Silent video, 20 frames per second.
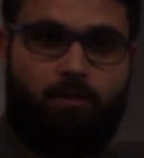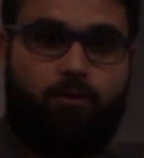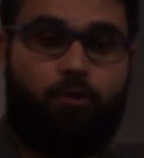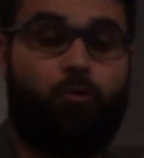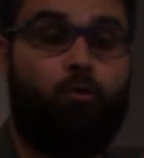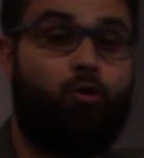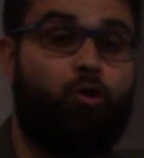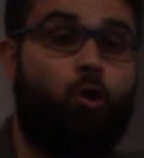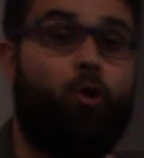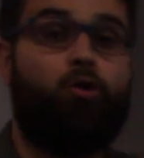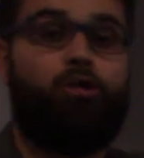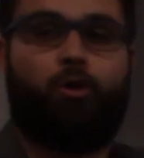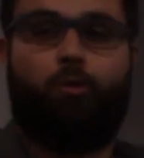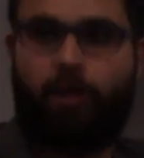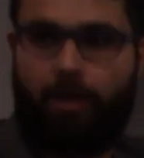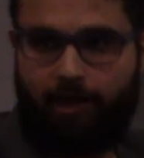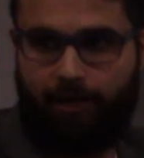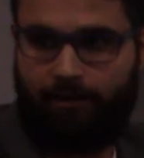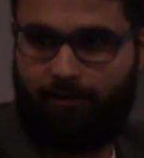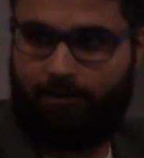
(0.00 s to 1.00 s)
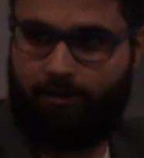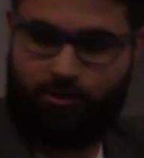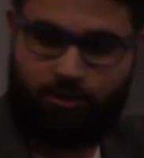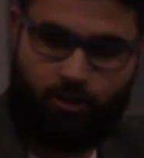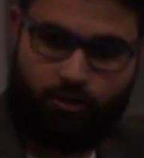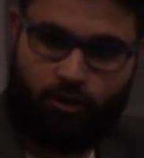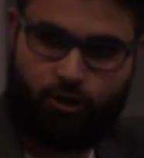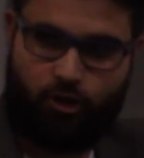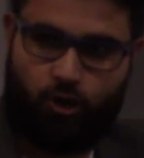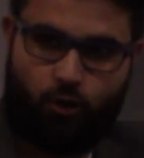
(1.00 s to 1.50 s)
The noon goes away.
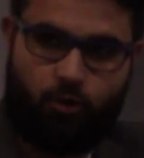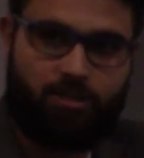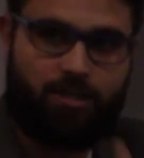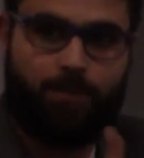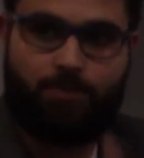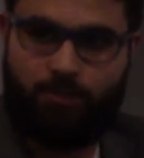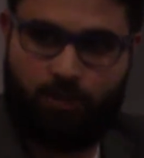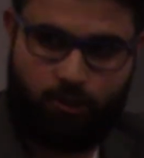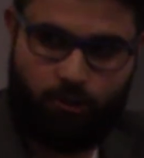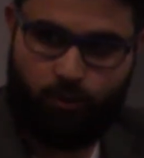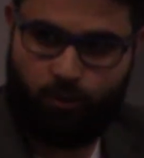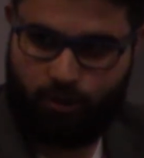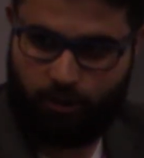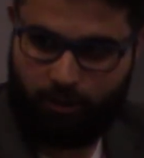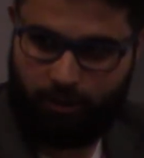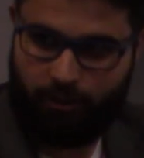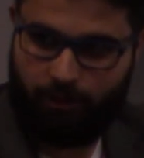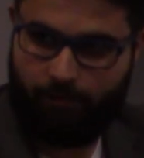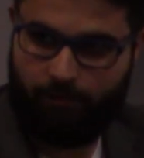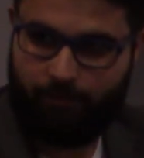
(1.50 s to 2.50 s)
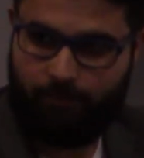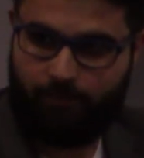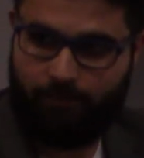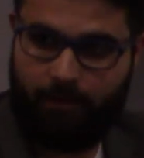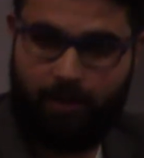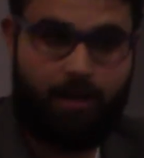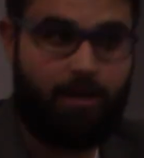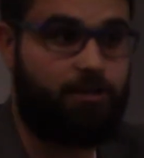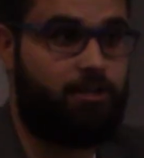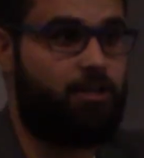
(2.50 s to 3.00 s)
There's no substitution here,
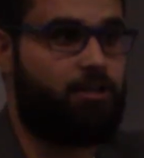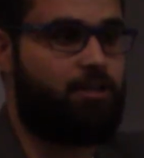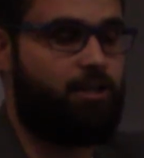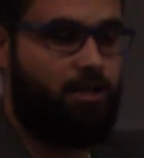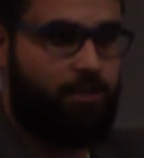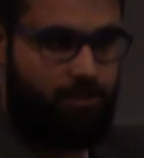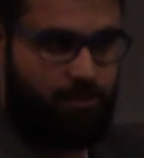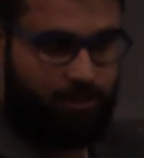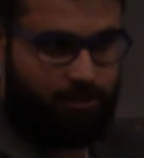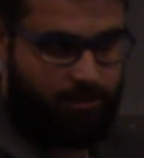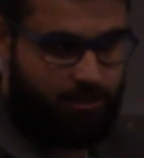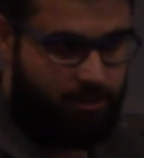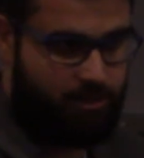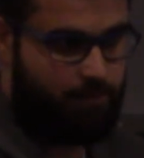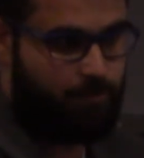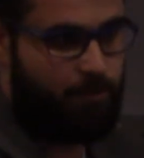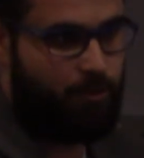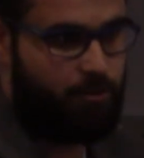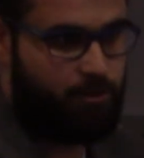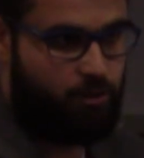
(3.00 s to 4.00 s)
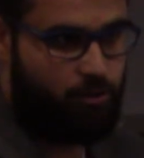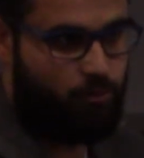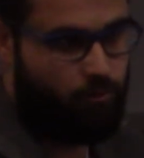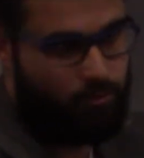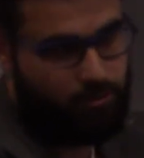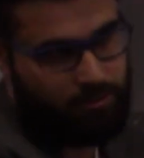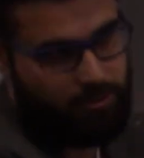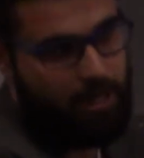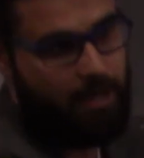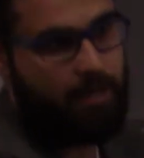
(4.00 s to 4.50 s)
right? It just disappears. The
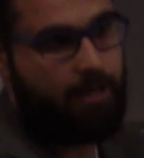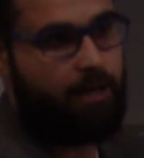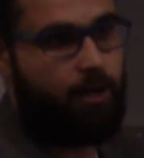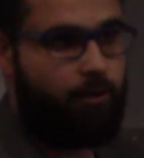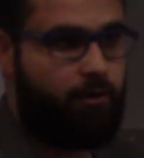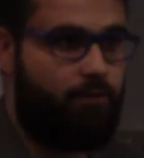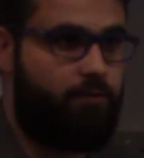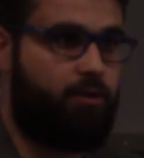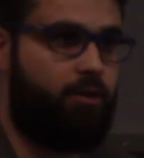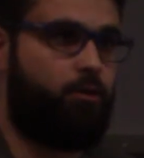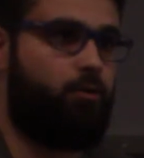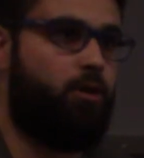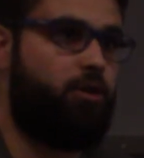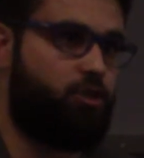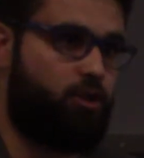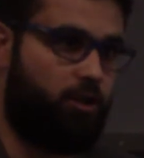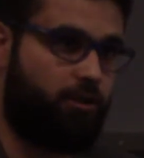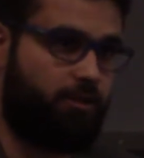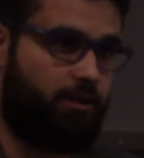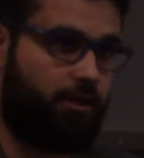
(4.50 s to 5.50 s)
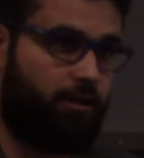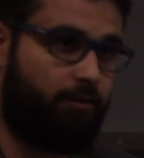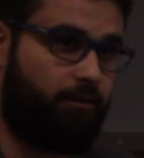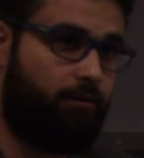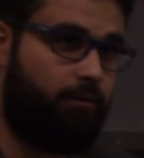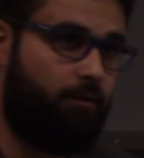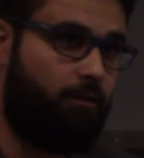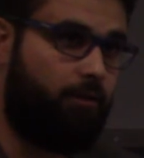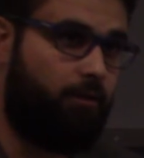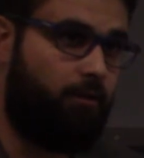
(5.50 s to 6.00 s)
noon is taken out of the equation altogether.